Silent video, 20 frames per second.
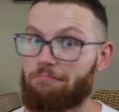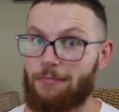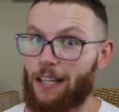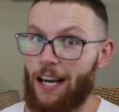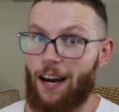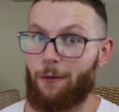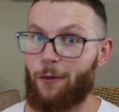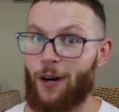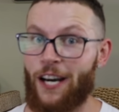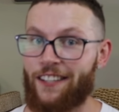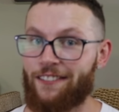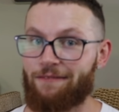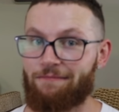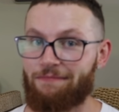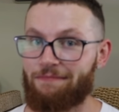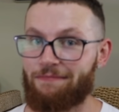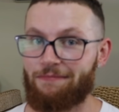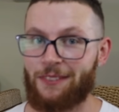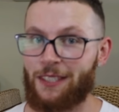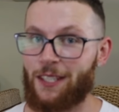Can't wait.
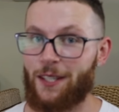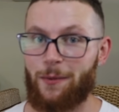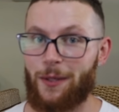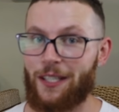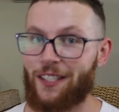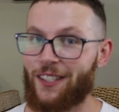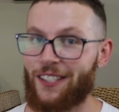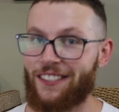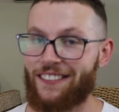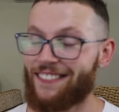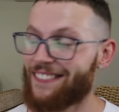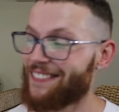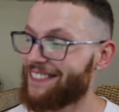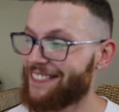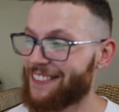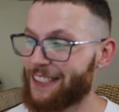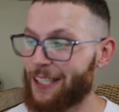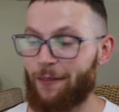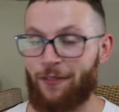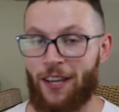It's going to be good.
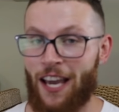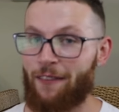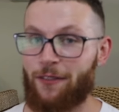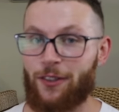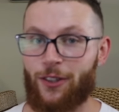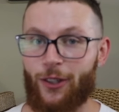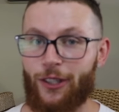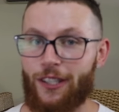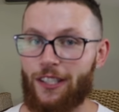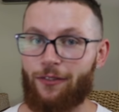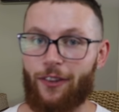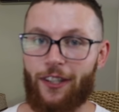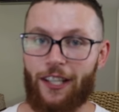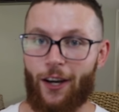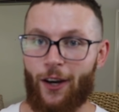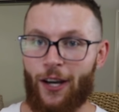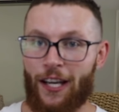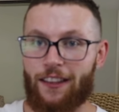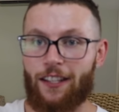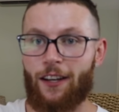So if you have enjoyed this
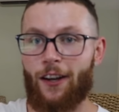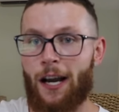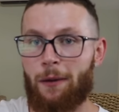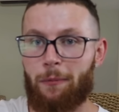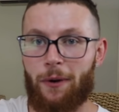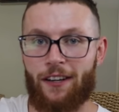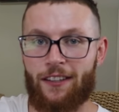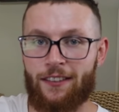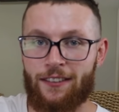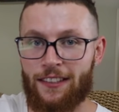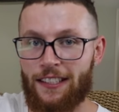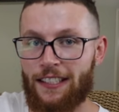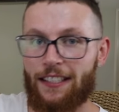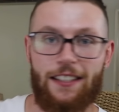video, hit the like button.